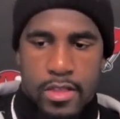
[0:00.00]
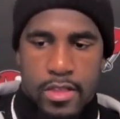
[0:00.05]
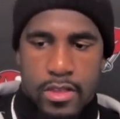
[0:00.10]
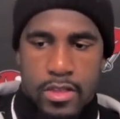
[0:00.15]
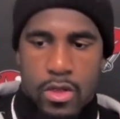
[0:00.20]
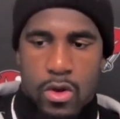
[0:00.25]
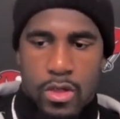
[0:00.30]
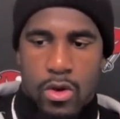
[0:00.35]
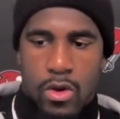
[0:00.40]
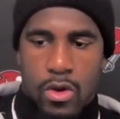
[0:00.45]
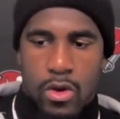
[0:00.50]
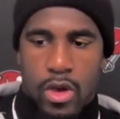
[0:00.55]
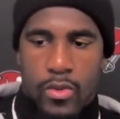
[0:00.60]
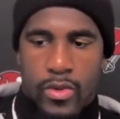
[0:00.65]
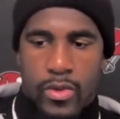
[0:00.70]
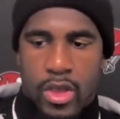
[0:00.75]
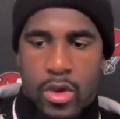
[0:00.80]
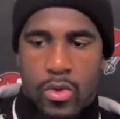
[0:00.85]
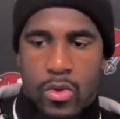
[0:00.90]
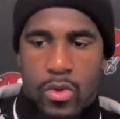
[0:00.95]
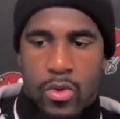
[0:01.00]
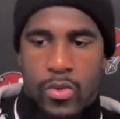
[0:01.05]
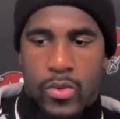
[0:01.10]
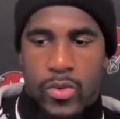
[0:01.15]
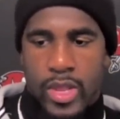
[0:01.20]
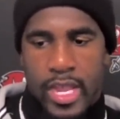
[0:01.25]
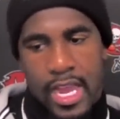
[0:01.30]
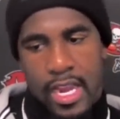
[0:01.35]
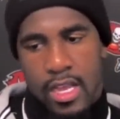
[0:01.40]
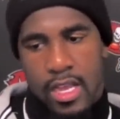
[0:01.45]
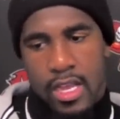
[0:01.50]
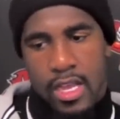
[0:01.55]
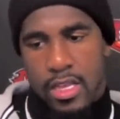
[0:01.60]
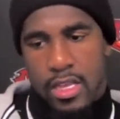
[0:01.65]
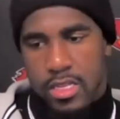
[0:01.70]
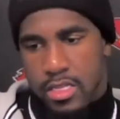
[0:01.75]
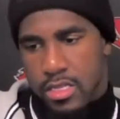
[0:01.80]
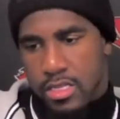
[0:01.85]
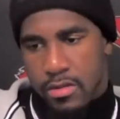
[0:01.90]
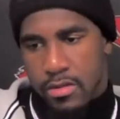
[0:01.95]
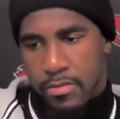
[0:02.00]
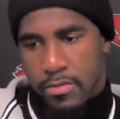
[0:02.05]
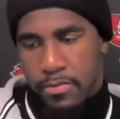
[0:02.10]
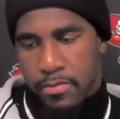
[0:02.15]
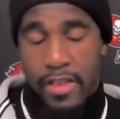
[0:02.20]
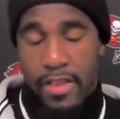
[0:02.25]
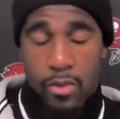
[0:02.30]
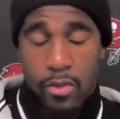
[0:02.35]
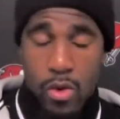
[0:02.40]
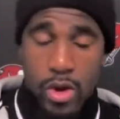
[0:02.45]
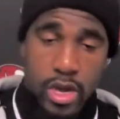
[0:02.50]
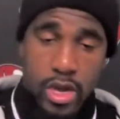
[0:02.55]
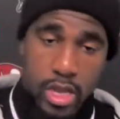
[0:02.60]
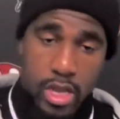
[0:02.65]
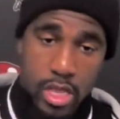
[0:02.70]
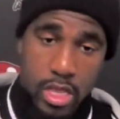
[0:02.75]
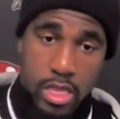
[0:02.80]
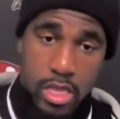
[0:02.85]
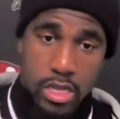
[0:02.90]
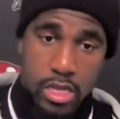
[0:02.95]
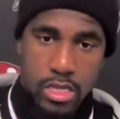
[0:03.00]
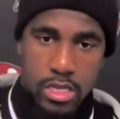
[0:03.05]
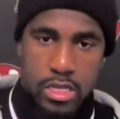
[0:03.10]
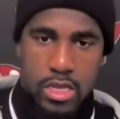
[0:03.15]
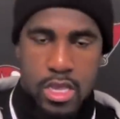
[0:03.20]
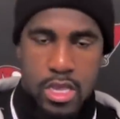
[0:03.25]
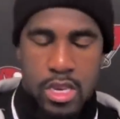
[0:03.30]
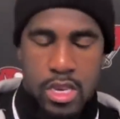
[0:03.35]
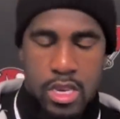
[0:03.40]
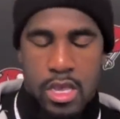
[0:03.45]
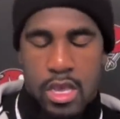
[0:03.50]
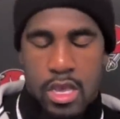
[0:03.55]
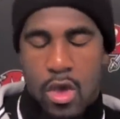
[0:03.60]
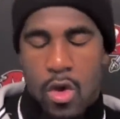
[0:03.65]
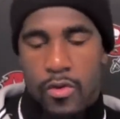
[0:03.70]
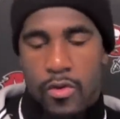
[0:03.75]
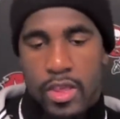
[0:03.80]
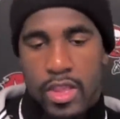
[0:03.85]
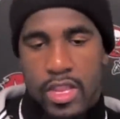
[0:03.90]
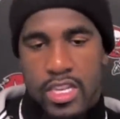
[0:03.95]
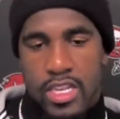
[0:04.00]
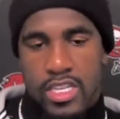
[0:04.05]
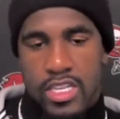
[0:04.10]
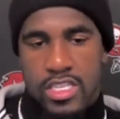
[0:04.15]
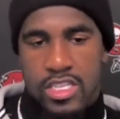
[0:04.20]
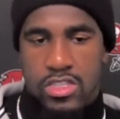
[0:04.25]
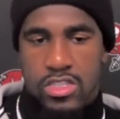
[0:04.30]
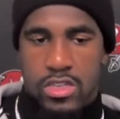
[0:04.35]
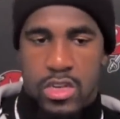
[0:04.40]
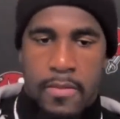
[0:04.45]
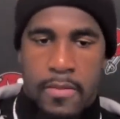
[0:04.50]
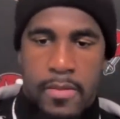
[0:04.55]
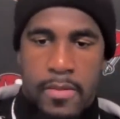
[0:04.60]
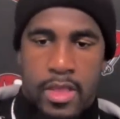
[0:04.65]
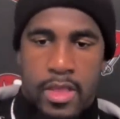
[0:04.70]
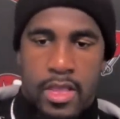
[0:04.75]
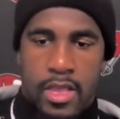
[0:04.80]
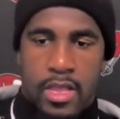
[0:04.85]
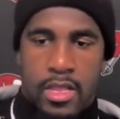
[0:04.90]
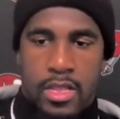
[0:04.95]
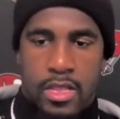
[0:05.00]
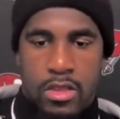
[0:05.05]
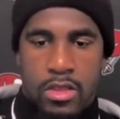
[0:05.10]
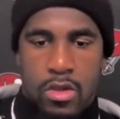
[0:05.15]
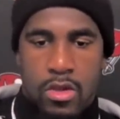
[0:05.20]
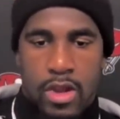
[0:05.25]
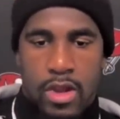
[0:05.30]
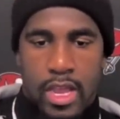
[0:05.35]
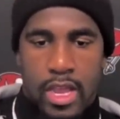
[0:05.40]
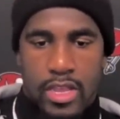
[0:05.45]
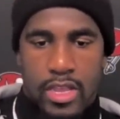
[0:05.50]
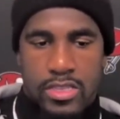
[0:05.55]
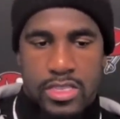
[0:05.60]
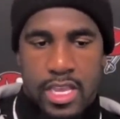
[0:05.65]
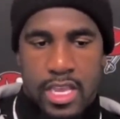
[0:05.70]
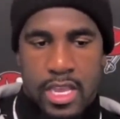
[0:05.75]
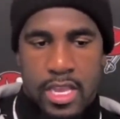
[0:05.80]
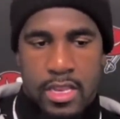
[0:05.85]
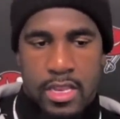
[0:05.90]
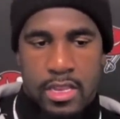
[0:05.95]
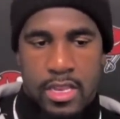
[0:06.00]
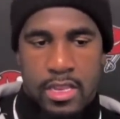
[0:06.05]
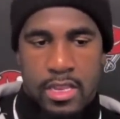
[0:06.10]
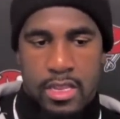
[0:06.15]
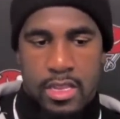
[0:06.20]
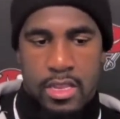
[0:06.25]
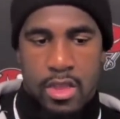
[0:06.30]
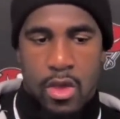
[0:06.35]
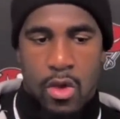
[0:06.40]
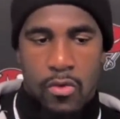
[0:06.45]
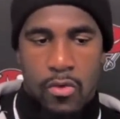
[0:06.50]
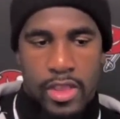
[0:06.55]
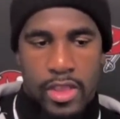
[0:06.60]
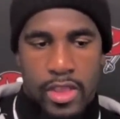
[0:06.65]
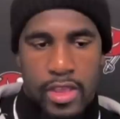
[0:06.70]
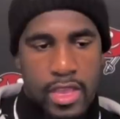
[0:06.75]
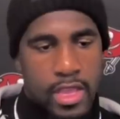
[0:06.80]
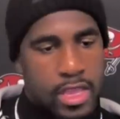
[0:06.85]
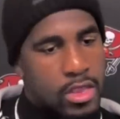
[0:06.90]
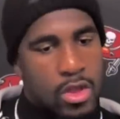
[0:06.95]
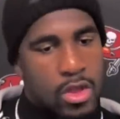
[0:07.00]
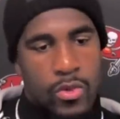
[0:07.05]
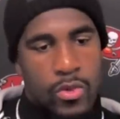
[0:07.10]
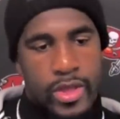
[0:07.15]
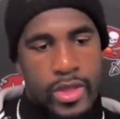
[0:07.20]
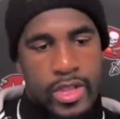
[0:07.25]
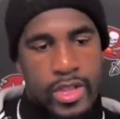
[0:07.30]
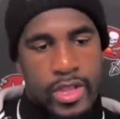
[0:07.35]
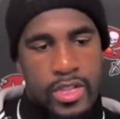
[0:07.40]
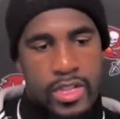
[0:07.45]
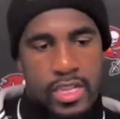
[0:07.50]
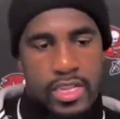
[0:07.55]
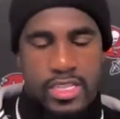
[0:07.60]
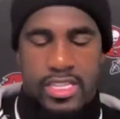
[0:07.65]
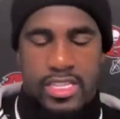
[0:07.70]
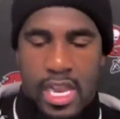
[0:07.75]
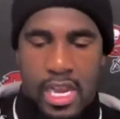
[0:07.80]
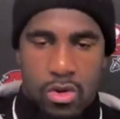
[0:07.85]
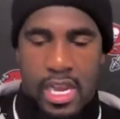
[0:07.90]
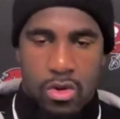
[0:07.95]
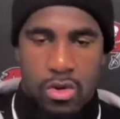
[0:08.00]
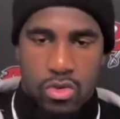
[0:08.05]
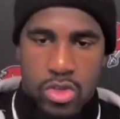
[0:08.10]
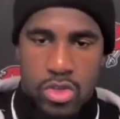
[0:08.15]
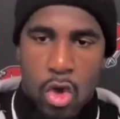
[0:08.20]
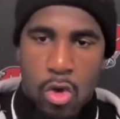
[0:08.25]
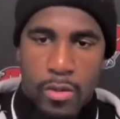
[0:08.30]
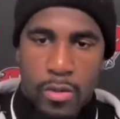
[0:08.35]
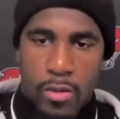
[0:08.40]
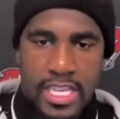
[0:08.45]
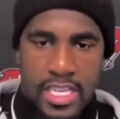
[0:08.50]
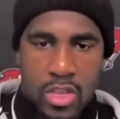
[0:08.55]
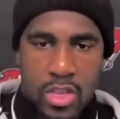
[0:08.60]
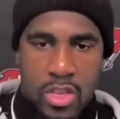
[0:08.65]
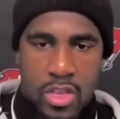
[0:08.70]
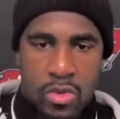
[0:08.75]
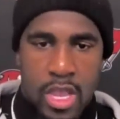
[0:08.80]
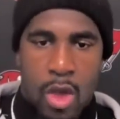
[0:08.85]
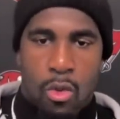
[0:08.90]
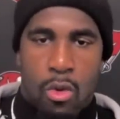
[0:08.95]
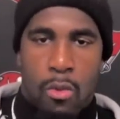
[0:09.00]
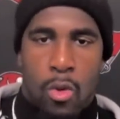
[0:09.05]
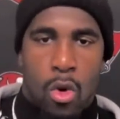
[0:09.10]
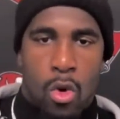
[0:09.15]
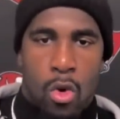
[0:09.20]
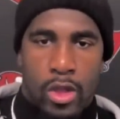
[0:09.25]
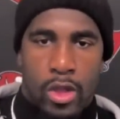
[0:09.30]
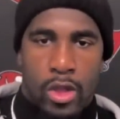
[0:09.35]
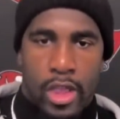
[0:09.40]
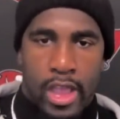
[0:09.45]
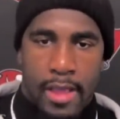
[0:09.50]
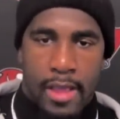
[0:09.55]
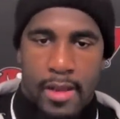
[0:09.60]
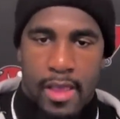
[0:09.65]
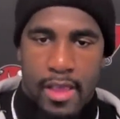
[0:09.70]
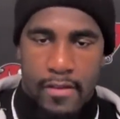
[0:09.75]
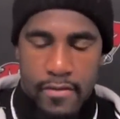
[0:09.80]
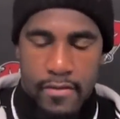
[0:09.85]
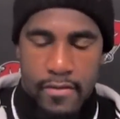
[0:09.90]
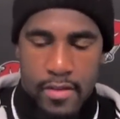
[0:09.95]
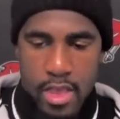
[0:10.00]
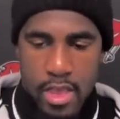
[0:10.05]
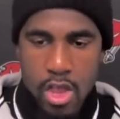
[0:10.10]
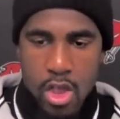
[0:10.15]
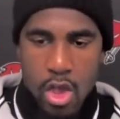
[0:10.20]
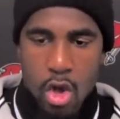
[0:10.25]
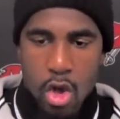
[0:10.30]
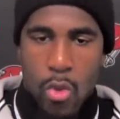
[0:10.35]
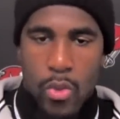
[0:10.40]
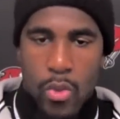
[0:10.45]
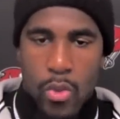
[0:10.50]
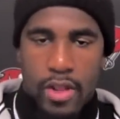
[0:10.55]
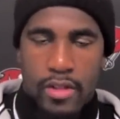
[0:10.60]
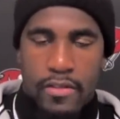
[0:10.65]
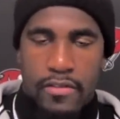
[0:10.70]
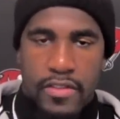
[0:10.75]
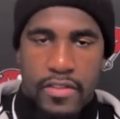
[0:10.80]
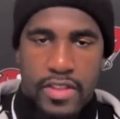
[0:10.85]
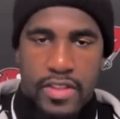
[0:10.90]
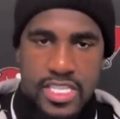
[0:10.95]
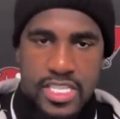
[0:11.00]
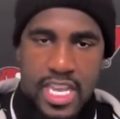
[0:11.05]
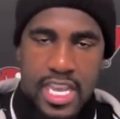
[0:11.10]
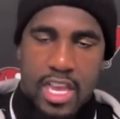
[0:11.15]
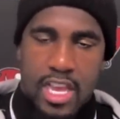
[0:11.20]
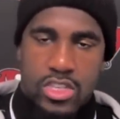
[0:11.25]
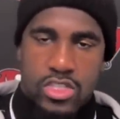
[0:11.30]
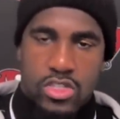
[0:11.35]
we know we got to play for one another. And hopefully this year, like I said, hopefully, we kind of those home games, because we got one more home game left. Hope we can finish that out